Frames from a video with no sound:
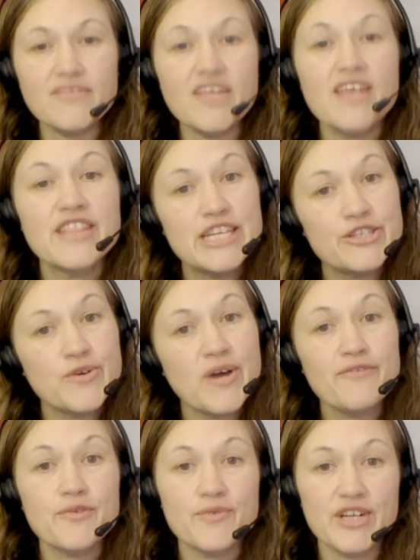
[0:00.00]
They do
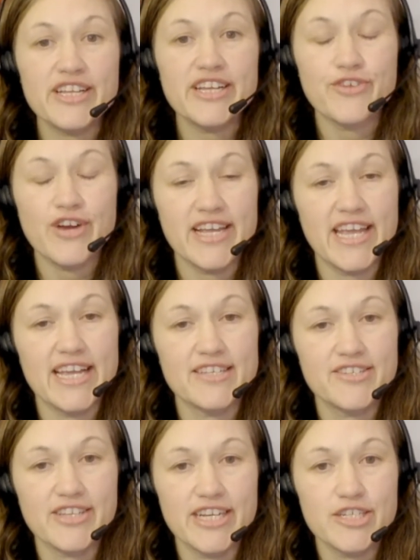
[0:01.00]
have a really great
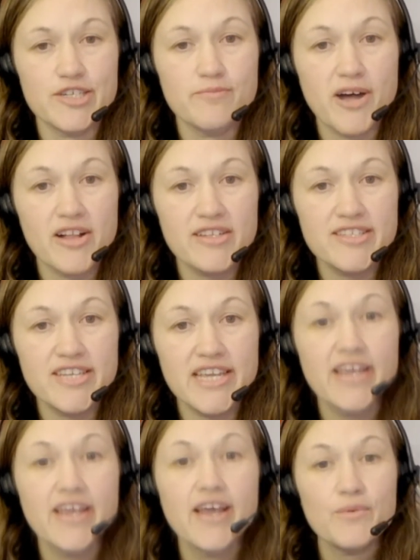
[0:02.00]
cancellation
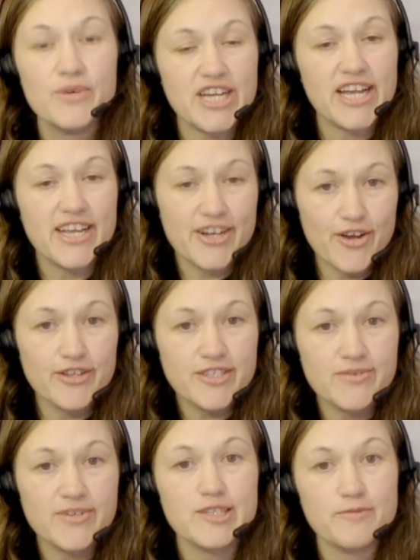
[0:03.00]
policy, which I can
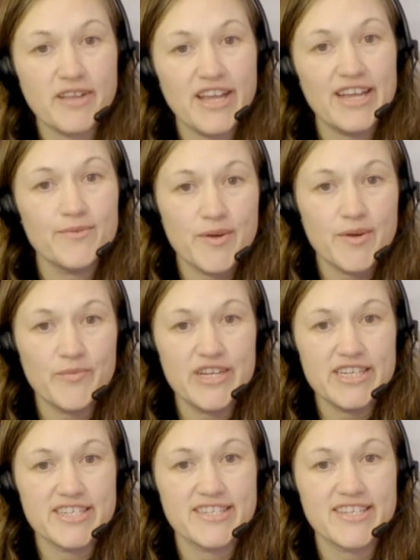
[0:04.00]
also explain when we
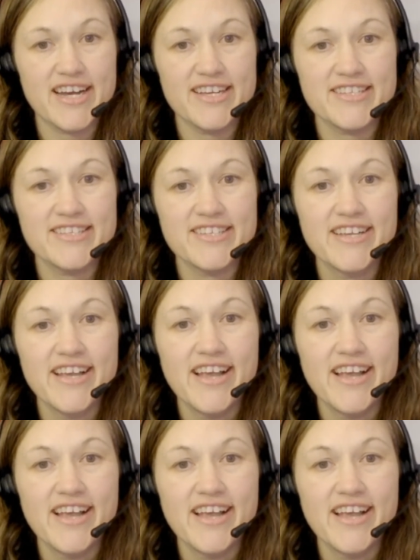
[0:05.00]
discuss